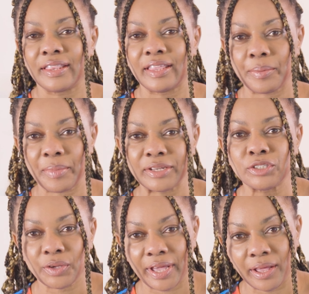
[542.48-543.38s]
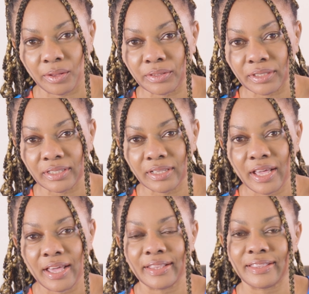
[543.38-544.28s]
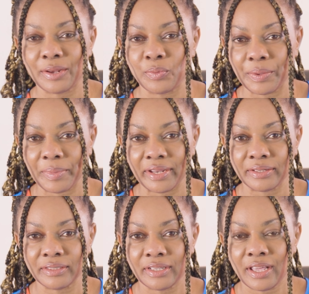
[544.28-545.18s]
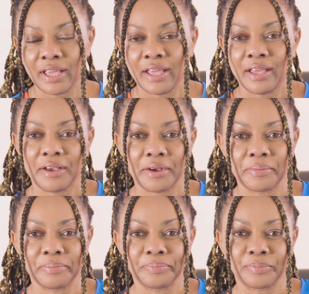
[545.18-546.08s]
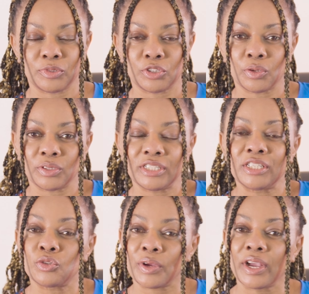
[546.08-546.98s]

their mental health than women. So this is to